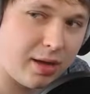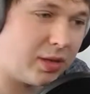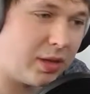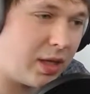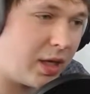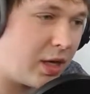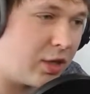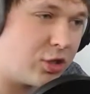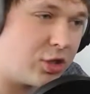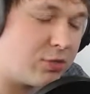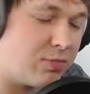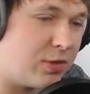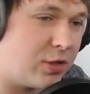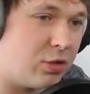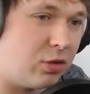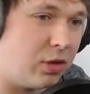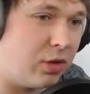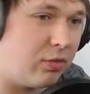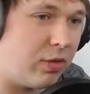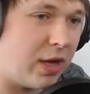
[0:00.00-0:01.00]
They could just be
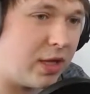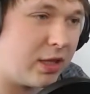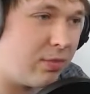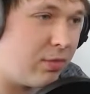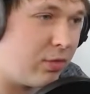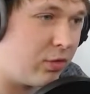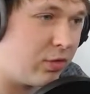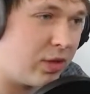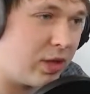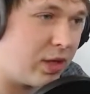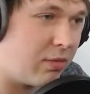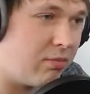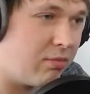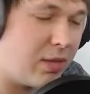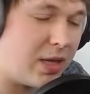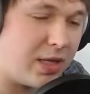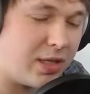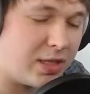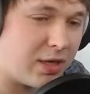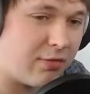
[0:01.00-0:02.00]
totally random, or they can
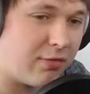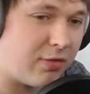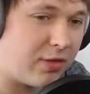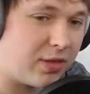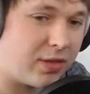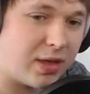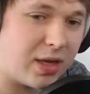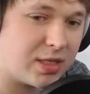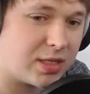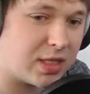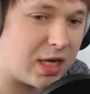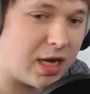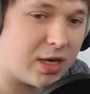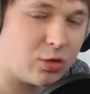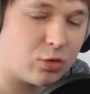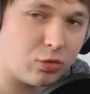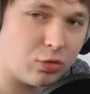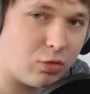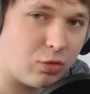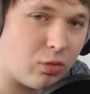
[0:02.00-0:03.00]
mean different things. I
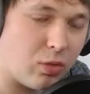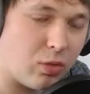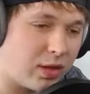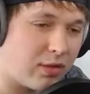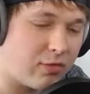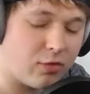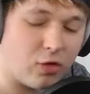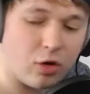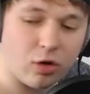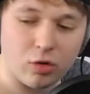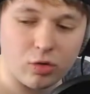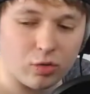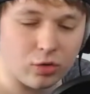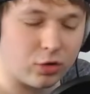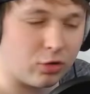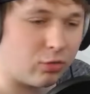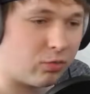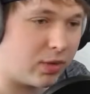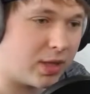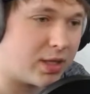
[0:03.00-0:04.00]
don't know they've got
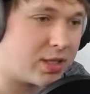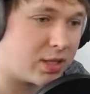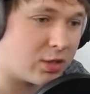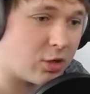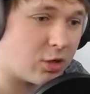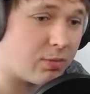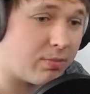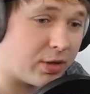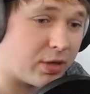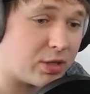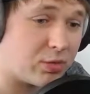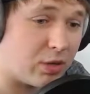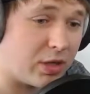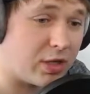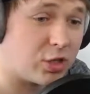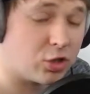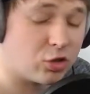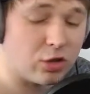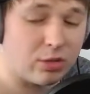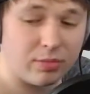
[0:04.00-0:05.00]
going on with this, uh, but it's
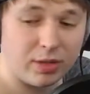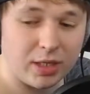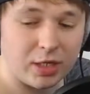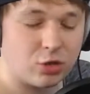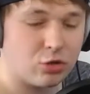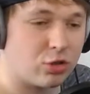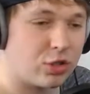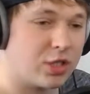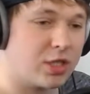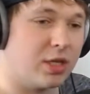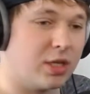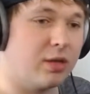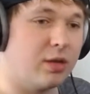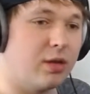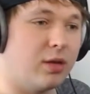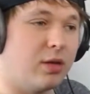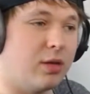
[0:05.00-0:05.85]
extremely interesting.